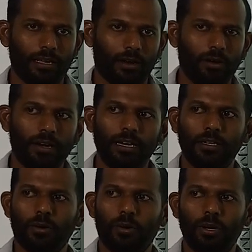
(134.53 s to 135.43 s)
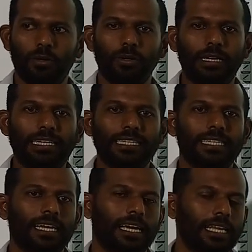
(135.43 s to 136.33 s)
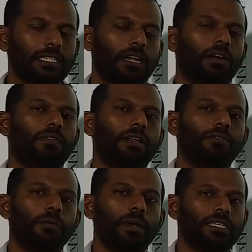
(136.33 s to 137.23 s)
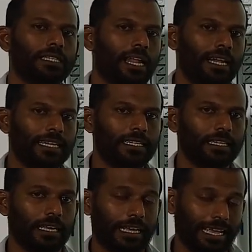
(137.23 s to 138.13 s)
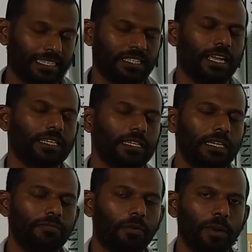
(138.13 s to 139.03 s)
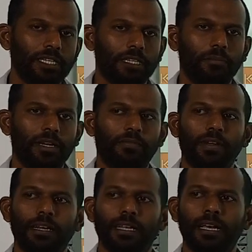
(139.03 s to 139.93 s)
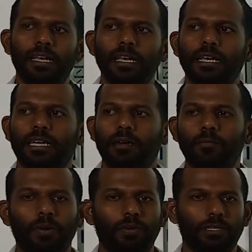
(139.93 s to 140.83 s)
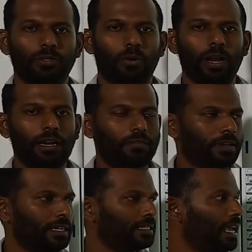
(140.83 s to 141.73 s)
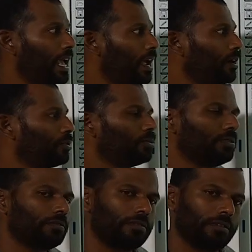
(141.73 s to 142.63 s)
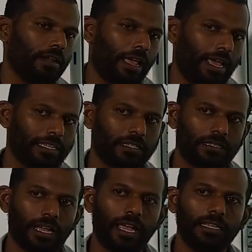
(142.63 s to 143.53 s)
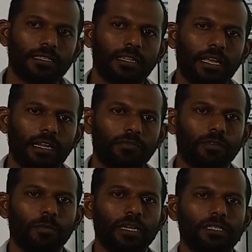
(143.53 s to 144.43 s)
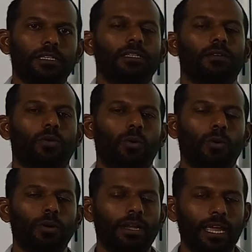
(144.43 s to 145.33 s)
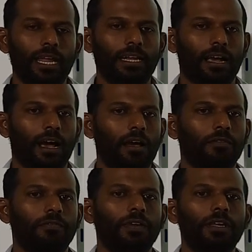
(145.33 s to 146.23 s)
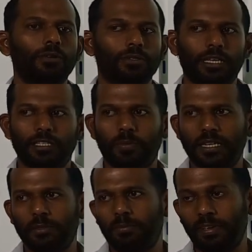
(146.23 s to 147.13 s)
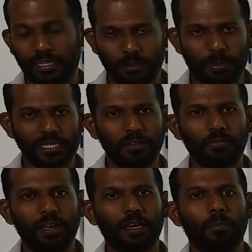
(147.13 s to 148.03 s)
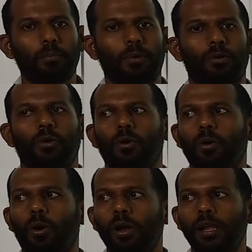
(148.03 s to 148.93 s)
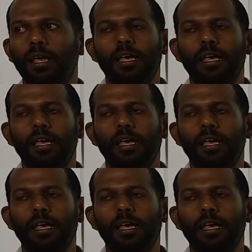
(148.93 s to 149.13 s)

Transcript: already told you, it is a collection of information, and it exchanges information between the computers or networks. To exchange the information or data, we use a specific protocol